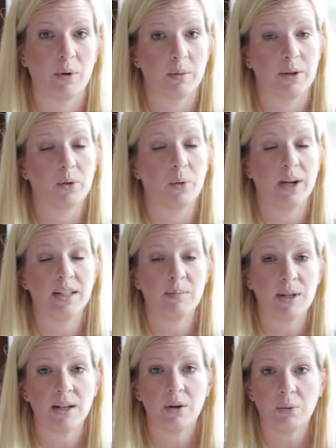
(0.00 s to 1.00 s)
we were going to
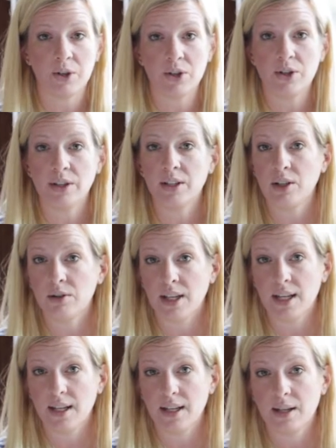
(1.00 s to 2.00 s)
be original and
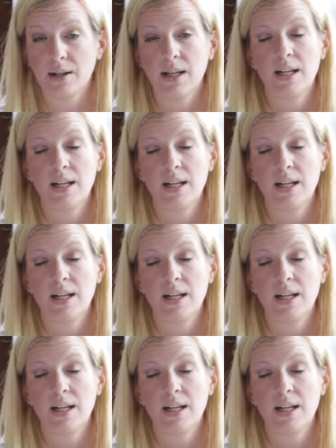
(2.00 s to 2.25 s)
unique,